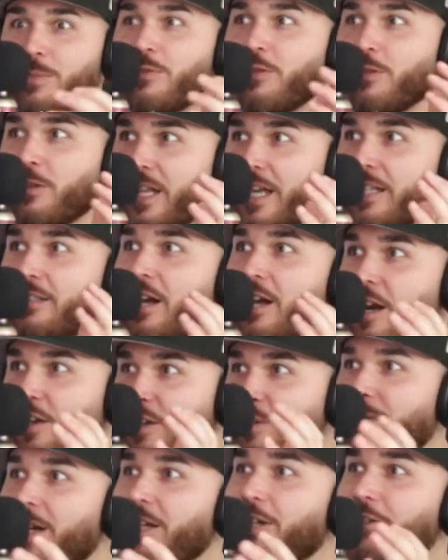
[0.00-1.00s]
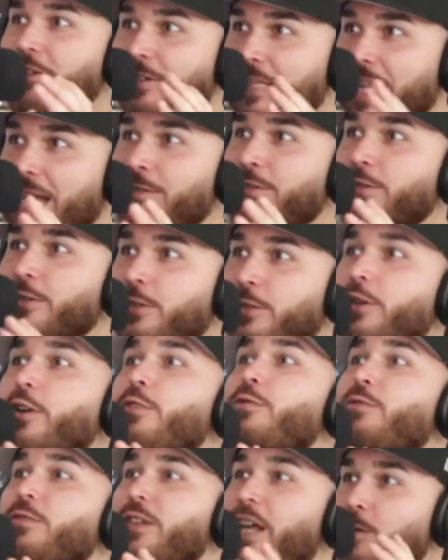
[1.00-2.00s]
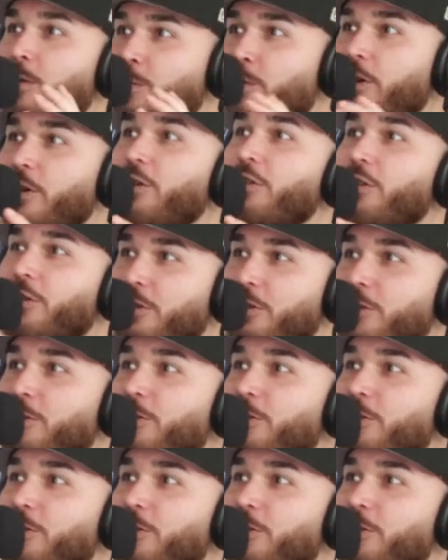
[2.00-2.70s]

people are like documenting your life story, like what you're gonna